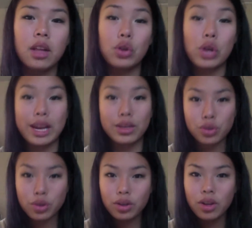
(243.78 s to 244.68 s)

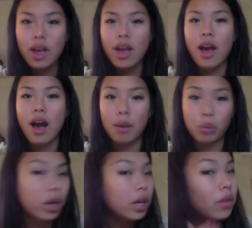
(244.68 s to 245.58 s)
Natural. I'm
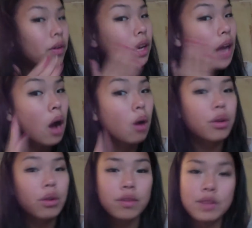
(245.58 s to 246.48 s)
wearing it right now. I don't
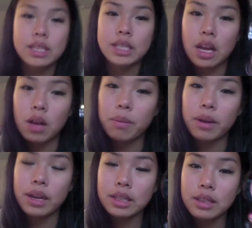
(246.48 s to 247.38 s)
know if you can tell, but
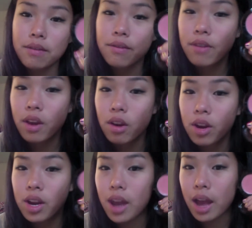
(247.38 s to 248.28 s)
it's a
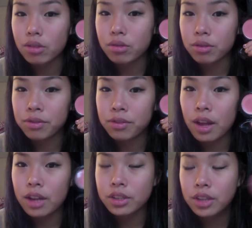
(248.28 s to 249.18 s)
very natural
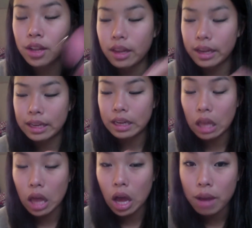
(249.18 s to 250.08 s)
flush, and I like it a
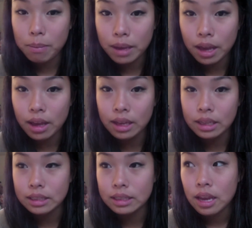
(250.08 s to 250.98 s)
lot
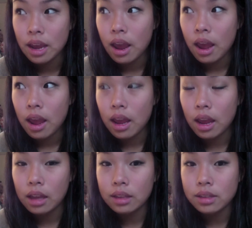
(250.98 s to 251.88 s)
because
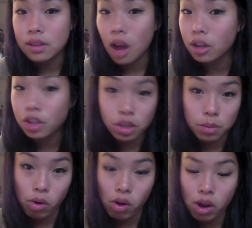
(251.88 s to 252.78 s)
it's not
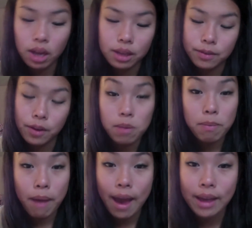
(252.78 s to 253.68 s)
shimmery, it's very
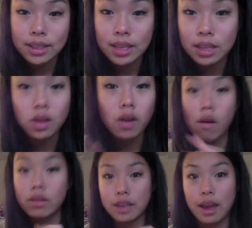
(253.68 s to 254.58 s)
matte, stays on
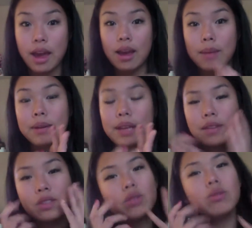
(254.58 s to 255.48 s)
all day, but it
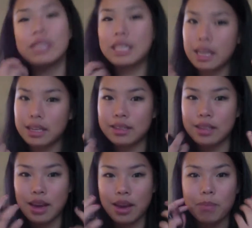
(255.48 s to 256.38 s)
gives you a really nice,
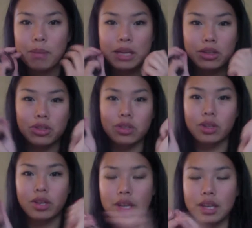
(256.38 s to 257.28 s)
like, pinched
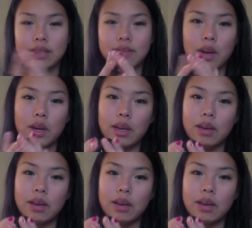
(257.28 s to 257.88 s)
look. It's very,